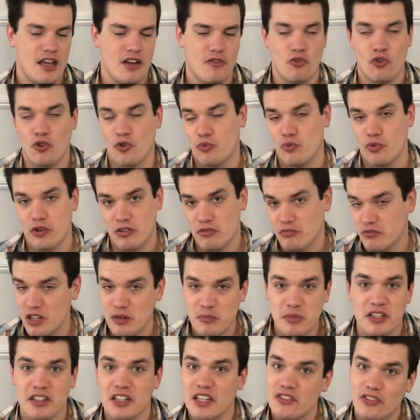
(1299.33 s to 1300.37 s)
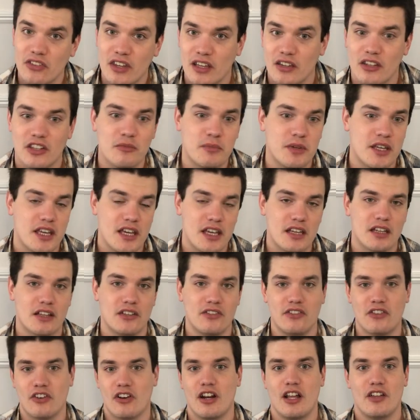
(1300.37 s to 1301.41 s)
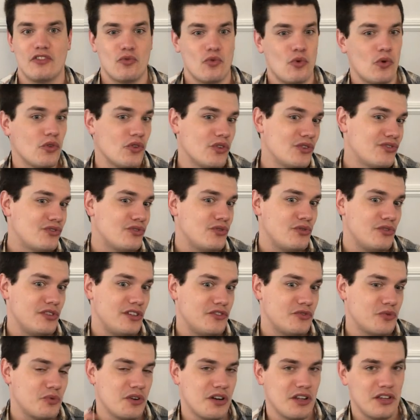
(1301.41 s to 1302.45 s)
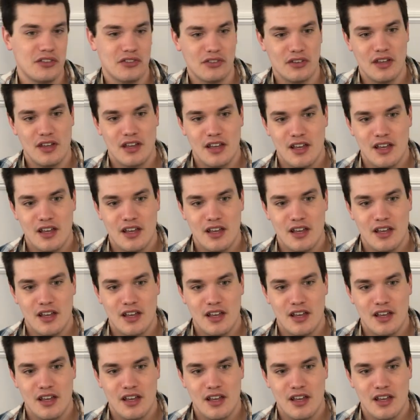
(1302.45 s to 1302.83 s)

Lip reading: or we're going to be less likely to be hit because they're going to have to roll those 2d20s